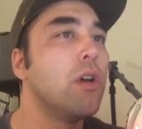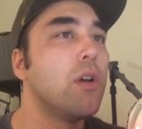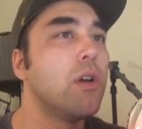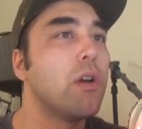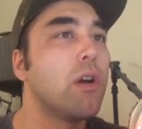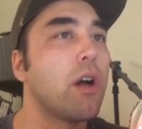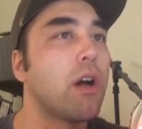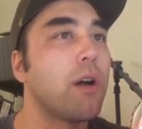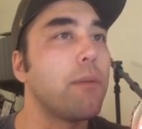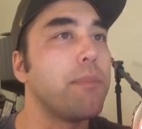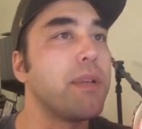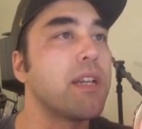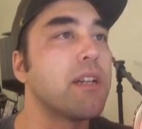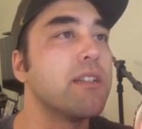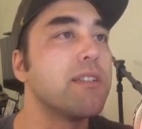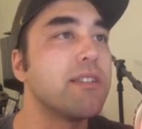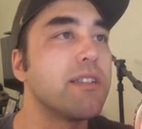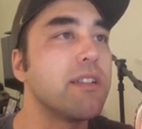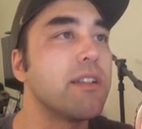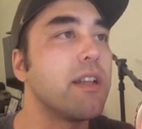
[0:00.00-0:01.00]
uh,
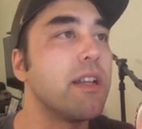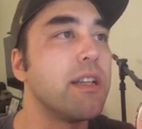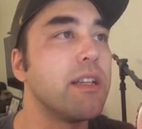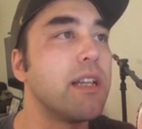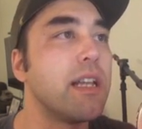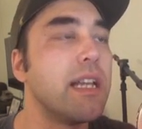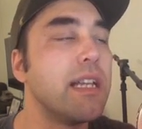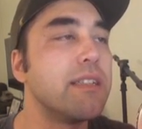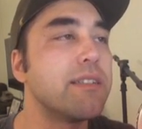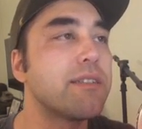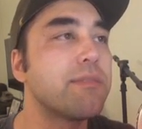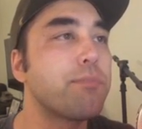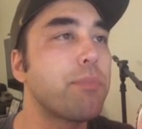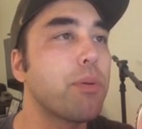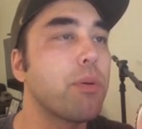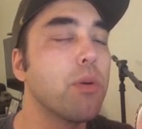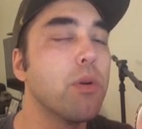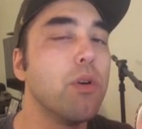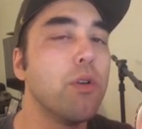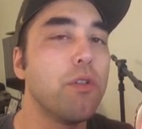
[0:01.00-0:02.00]
because it, it, it's
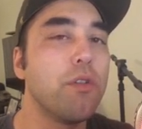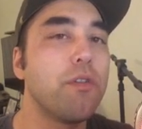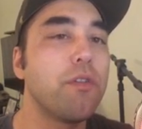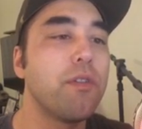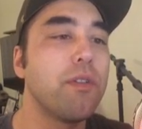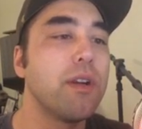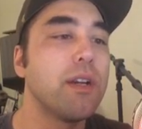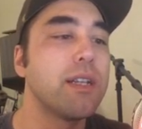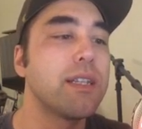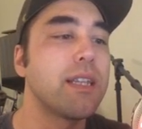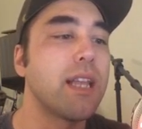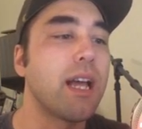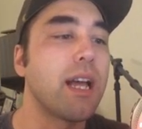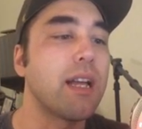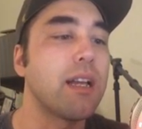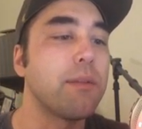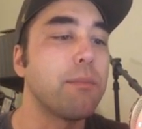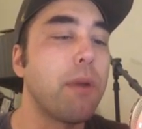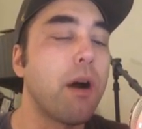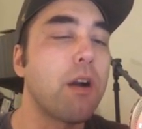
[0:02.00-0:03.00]
proof
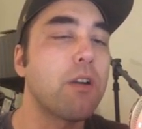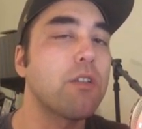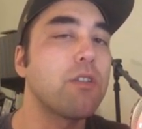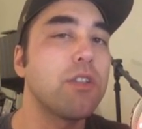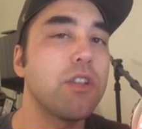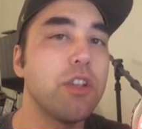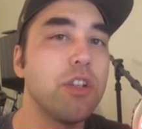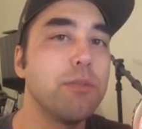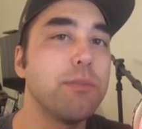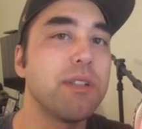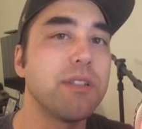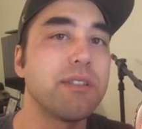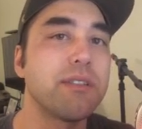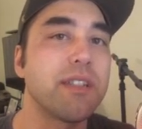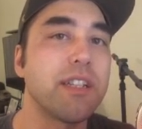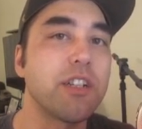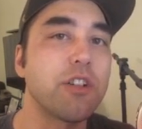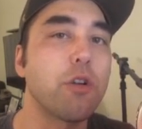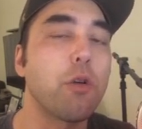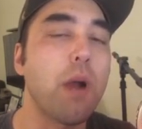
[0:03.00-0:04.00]
that modern humans
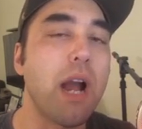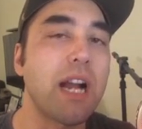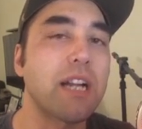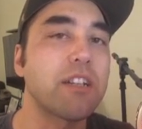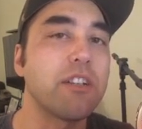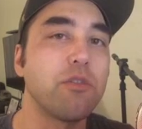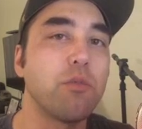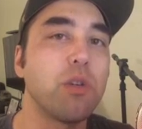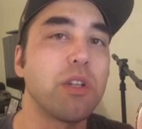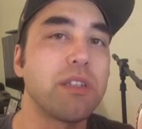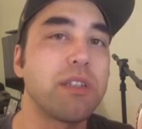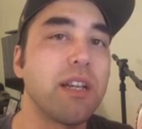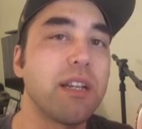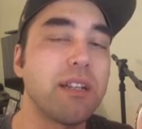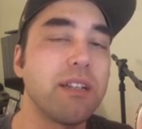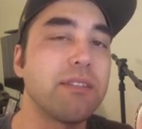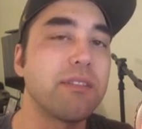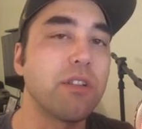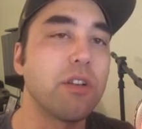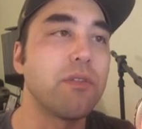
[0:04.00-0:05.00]
interacted with
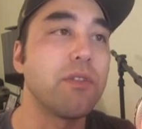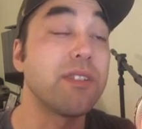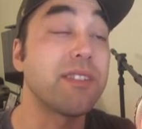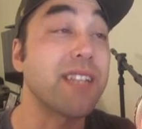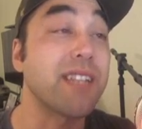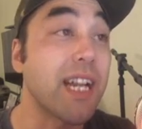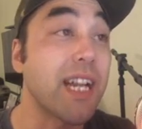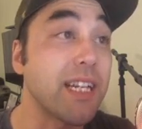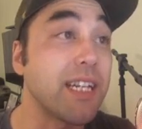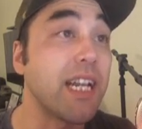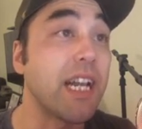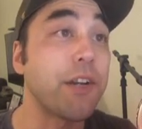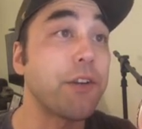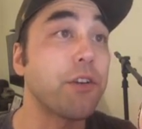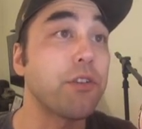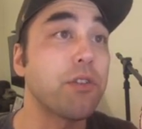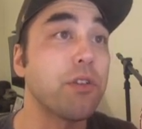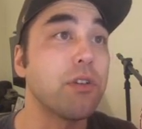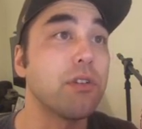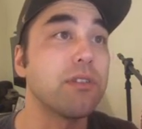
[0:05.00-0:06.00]
Denisovans and
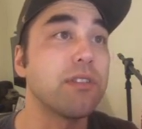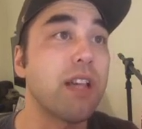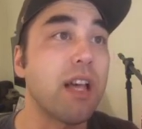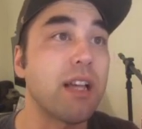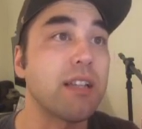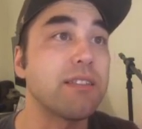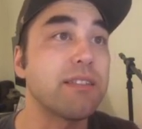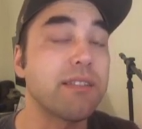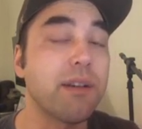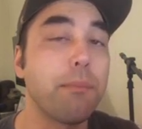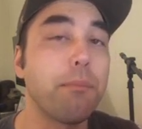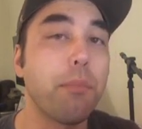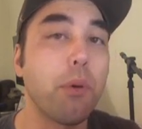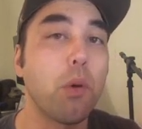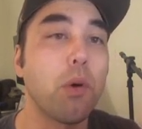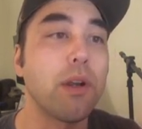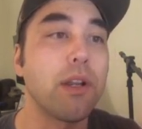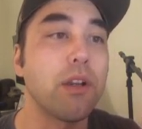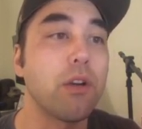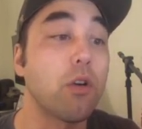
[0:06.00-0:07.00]
Neanderthals at some
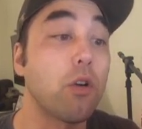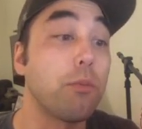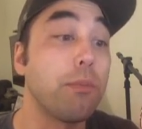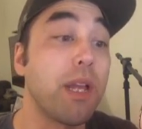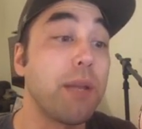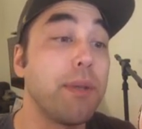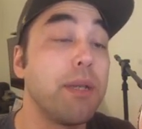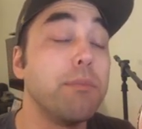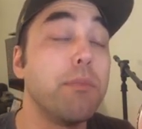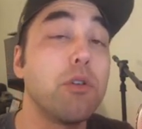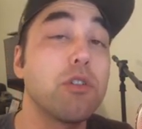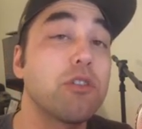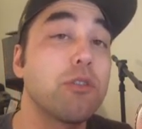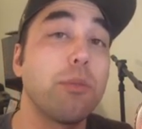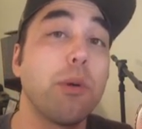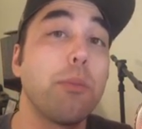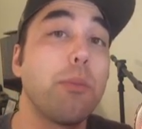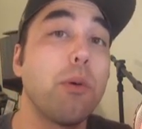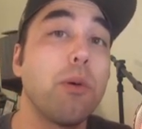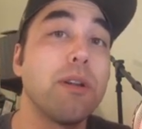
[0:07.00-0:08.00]
point or maybe
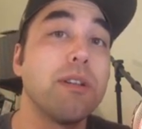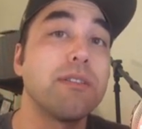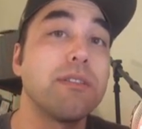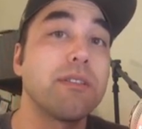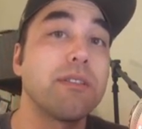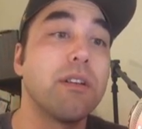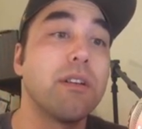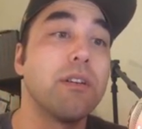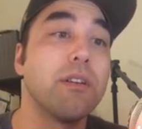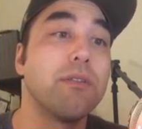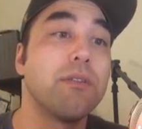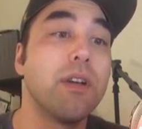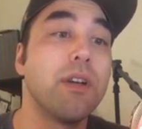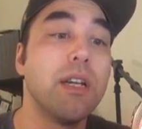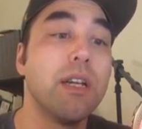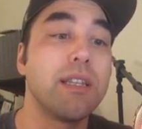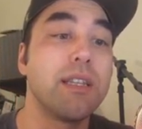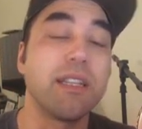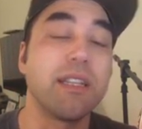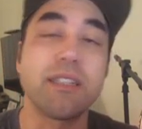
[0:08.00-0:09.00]
multiple points of
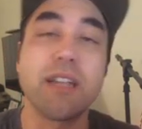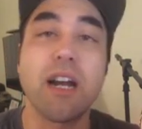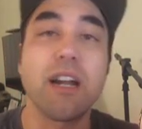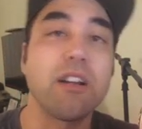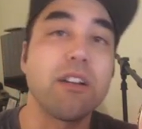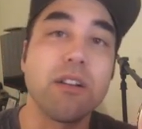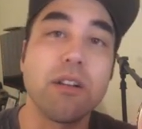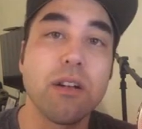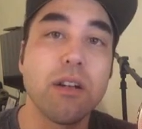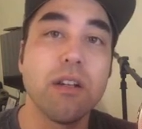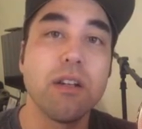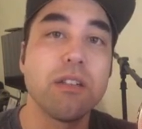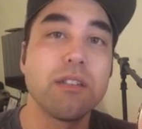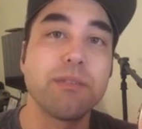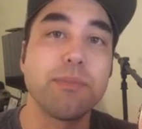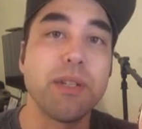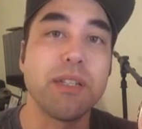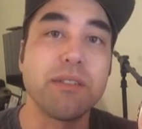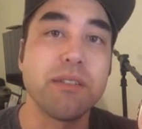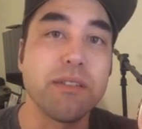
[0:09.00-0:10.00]
the entire
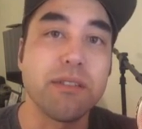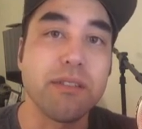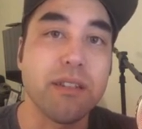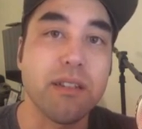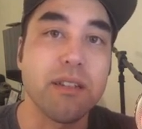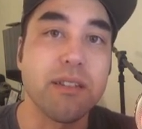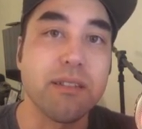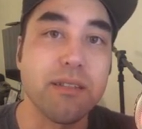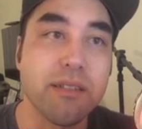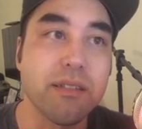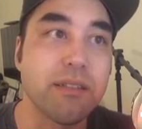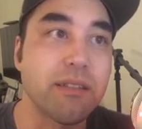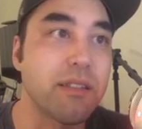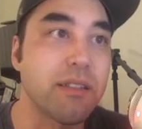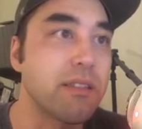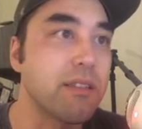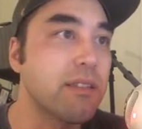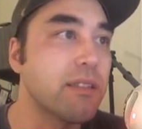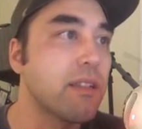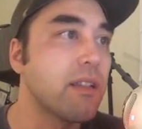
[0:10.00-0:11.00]
species
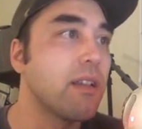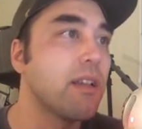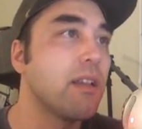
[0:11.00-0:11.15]
existence.